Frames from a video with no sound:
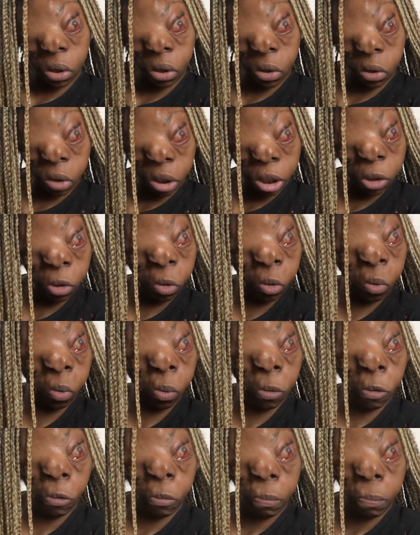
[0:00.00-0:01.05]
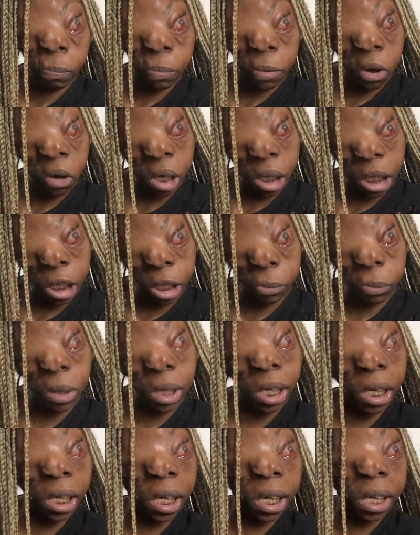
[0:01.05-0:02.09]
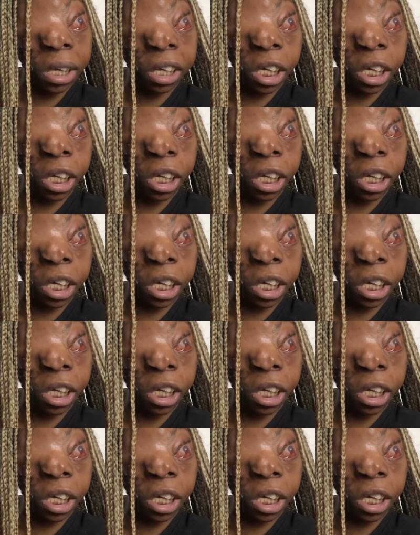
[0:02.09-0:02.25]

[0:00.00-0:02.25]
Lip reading: to your body whenever